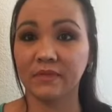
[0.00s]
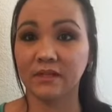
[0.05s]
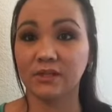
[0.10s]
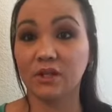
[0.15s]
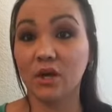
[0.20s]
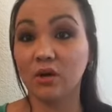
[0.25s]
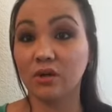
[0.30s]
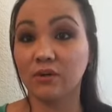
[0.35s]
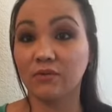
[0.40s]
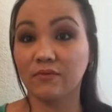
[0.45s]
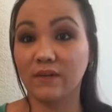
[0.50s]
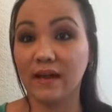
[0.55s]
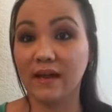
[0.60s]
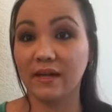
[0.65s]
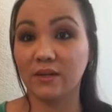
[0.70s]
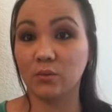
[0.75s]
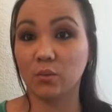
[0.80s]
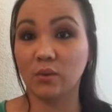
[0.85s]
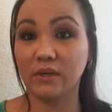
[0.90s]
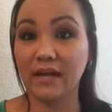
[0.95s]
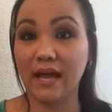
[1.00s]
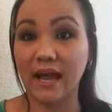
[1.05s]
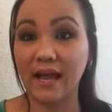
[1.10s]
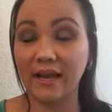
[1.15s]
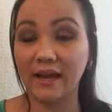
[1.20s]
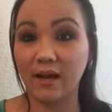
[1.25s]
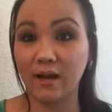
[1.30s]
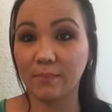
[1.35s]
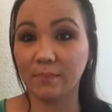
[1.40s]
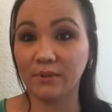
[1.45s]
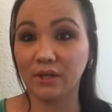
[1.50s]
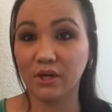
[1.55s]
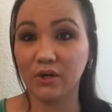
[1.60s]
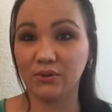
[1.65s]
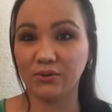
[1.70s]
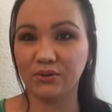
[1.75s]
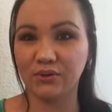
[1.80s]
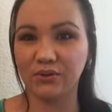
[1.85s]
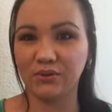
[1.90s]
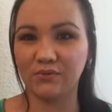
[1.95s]
notified when I
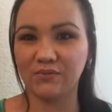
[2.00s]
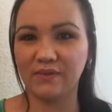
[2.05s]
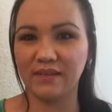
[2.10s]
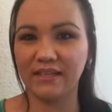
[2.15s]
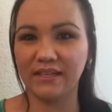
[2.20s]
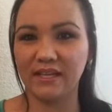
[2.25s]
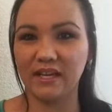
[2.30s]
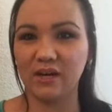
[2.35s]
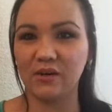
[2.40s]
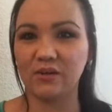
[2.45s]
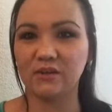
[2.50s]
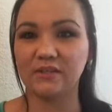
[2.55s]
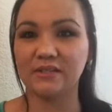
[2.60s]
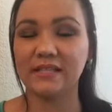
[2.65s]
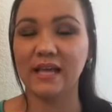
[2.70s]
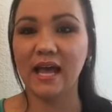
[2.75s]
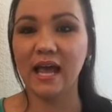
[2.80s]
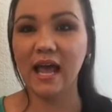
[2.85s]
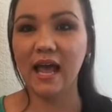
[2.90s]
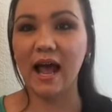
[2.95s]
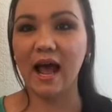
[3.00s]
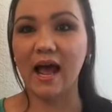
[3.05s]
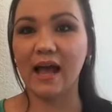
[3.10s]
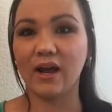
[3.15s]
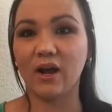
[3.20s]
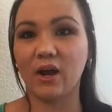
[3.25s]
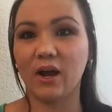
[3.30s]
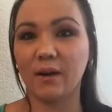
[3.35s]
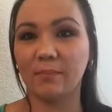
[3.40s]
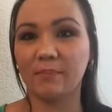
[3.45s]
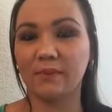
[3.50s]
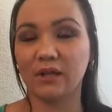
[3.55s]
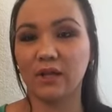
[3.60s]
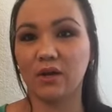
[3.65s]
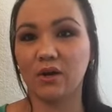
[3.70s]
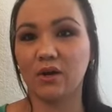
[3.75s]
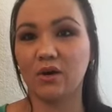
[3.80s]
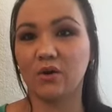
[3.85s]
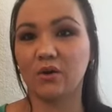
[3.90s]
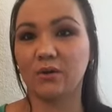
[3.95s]
upload new videos. I
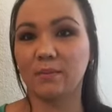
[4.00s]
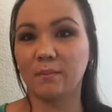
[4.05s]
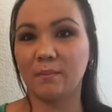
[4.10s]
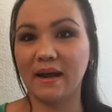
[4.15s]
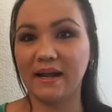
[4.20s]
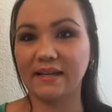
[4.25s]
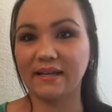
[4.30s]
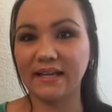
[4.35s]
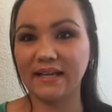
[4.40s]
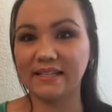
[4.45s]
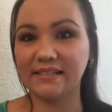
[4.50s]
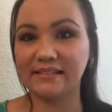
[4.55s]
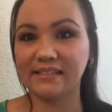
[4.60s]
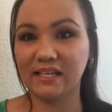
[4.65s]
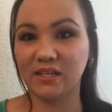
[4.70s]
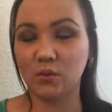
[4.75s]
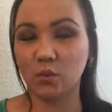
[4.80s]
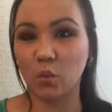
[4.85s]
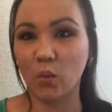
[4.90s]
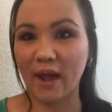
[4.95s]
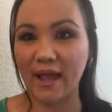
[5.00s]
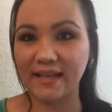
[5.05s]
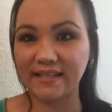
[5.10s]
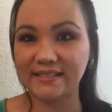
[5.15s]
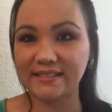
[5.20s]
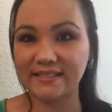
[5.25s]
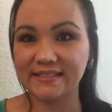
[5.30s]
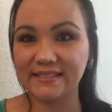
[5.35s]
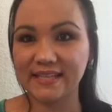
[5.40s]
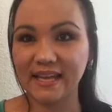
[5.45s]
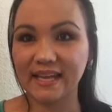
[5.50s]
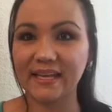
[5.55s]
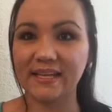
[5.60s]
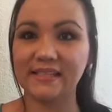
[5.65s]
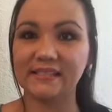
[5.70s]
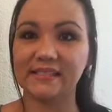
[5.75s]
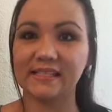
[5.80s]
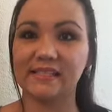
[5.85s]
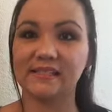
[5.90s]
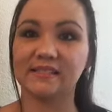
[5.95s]
upload Mondays and
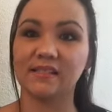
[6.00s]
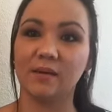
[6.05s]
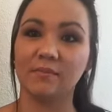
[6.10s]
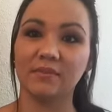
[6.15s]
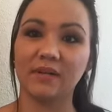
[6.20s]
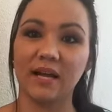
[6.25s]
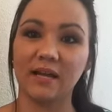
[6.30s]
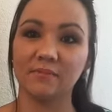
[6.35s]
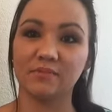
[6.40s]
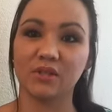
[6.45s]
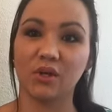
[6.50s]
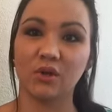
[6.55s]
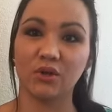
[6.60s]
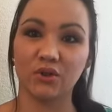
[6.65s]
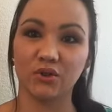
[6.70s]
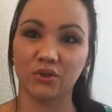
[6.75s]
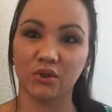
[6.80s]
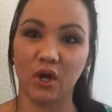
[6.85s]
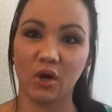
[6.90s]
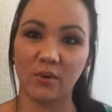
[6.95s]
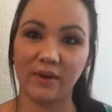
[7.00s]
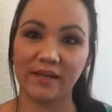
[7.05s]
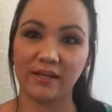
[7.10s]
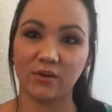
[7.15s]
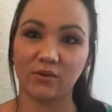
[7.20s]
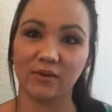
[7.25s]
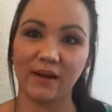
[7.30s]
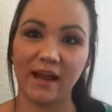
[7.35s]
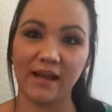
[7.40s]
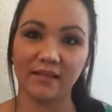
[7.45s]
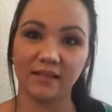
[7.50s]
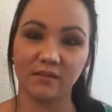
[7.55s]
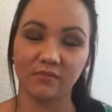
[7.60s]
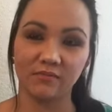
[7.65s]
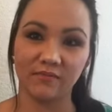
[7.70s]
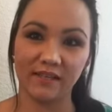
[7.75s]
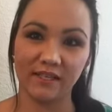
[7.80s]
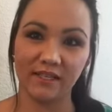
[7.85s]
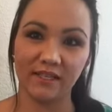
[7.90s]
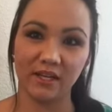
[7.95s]
Wednesdays, and sometimes I'll throw in a
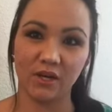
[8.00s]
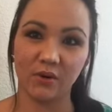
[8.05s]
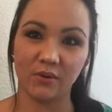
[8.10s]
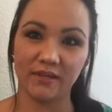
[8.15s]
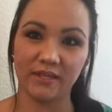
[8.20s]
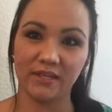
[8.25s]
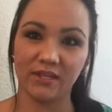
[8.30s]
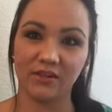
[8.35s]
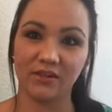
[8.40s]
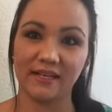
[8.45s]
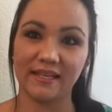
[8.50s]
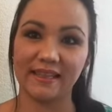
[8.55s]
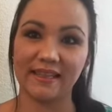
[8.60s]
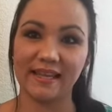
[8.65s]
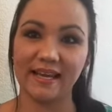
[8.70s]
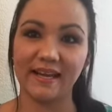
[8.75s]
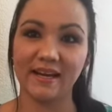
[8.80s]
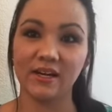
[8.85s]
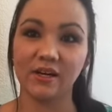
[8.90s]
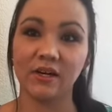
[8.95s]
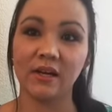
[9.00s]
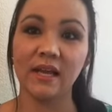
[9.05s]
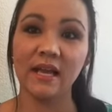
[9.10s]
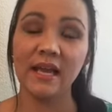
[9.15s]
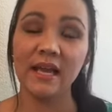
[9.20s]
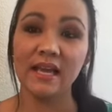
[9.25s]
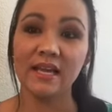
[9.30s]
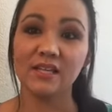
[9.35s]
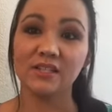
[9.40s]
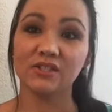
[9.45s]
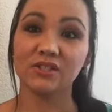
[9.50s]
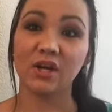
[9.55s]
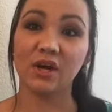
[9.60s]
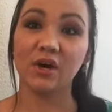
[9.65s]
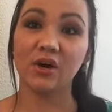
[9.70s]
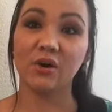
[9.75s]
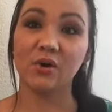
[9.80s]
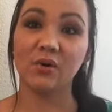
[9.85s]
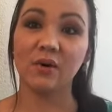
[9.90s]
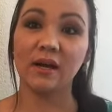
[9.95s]
random video here and there.
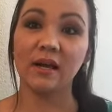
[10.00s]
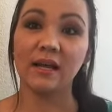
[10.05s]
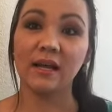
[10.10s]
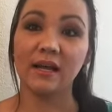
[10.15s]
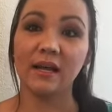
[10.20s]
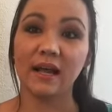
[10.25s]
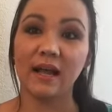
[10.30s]
So